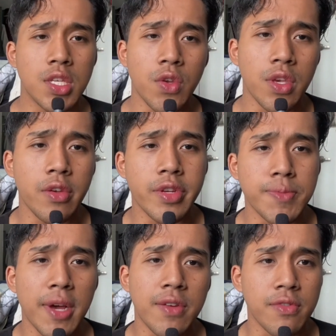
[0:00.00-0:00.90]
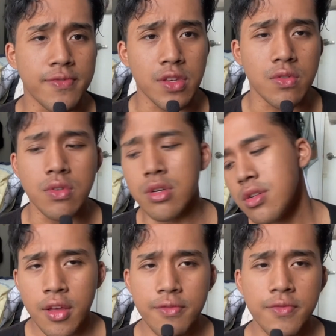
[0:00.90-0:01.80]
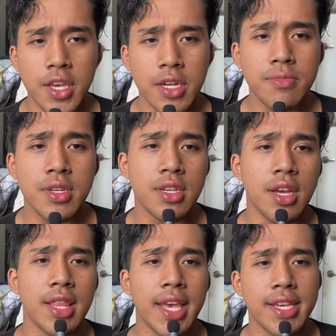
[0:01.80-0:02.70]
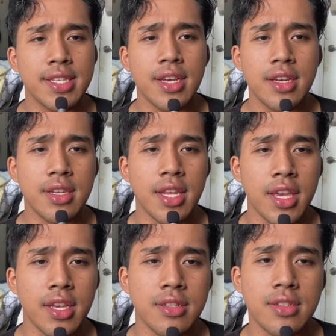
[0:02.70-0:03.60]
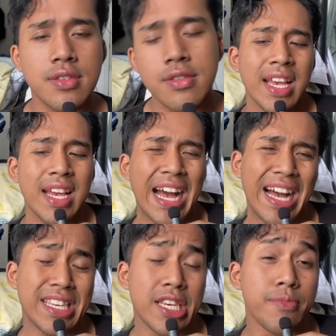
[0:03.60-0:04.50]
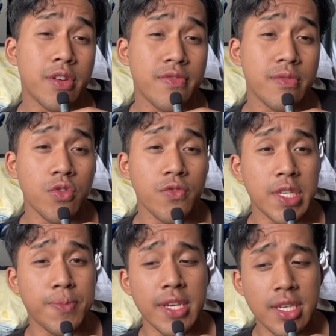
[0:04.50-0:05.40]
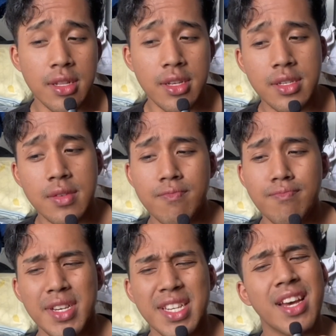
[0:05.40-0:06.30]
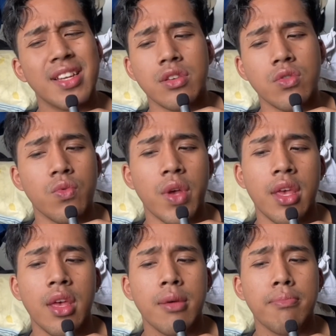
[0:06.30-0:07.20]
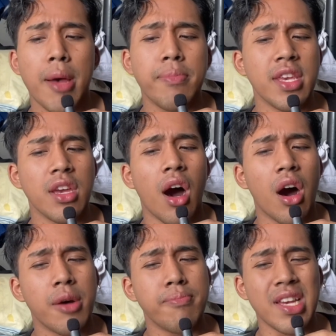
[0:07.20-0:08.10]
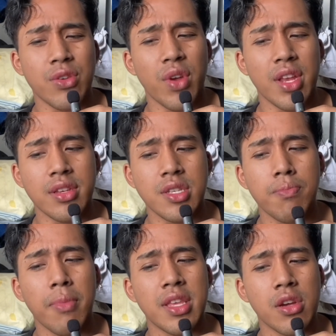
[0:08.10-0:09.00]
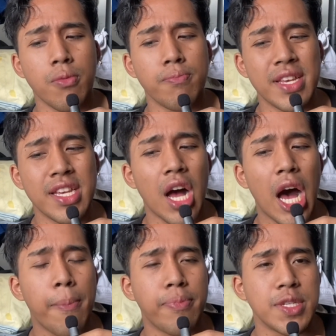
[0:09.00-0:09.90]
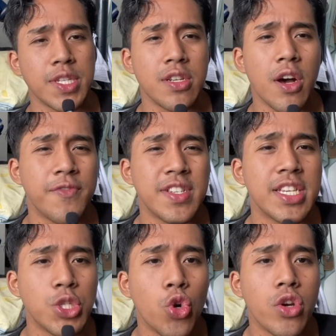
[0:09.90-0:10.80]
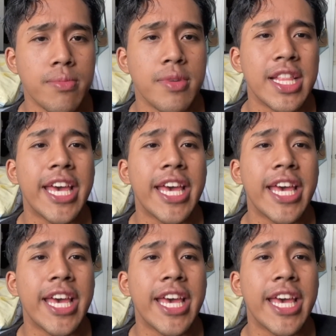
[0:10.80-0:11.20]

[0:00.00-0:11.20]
So here is my review. Venom, The Last Dance. I came out of the movie speechless, but not in a good way, by being awed by greatness, by the complete opposite of an enjoyable